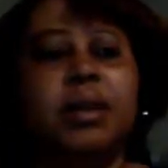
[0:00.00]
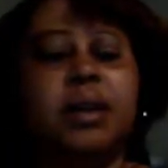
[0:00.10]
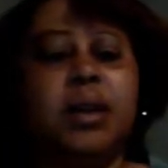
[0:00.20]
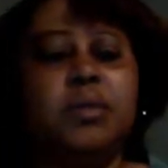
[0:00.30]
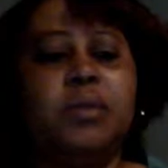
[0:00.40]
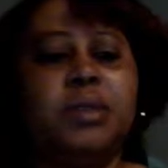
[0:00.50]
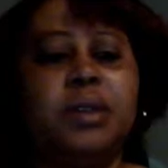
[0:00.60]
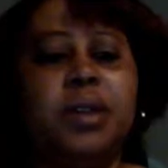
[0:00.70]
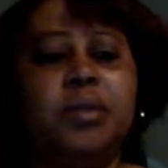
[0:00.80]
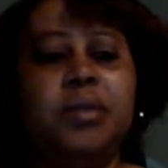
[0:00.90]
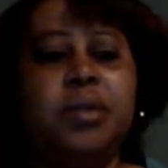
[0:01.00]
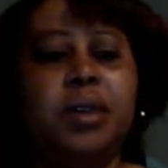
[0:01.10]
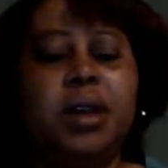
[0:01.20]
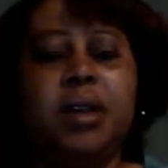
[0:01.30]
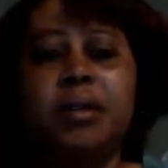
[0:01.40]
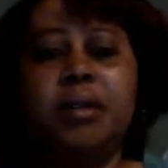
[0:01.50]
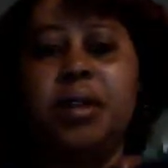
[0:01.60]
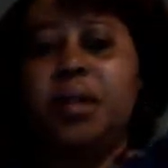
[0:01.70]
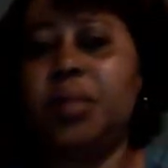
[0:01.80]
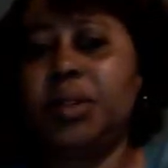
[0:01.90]
I wouldn't say you can carry
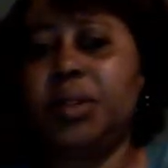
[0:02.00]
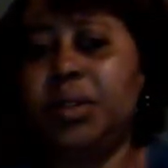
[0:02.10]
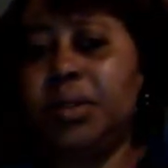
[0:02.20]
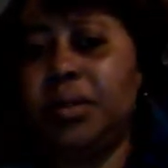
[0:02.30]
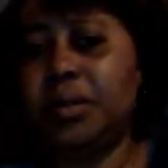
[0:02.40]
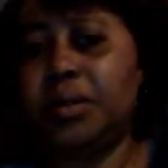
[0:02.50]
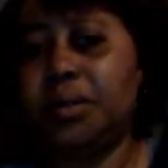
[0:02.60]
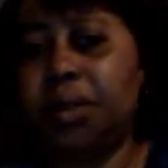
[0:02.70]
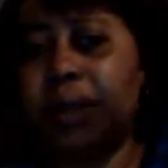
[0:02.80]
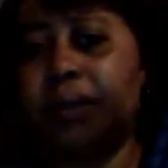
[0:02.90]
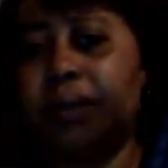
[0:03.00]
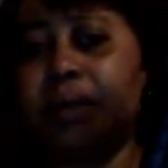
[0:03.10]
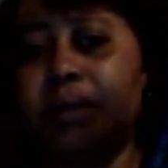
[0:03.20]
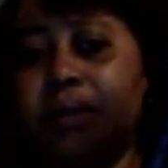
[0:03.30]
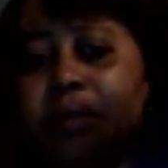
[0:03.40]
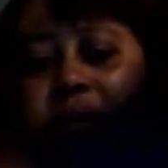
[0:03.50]
it, but, you know, you have your little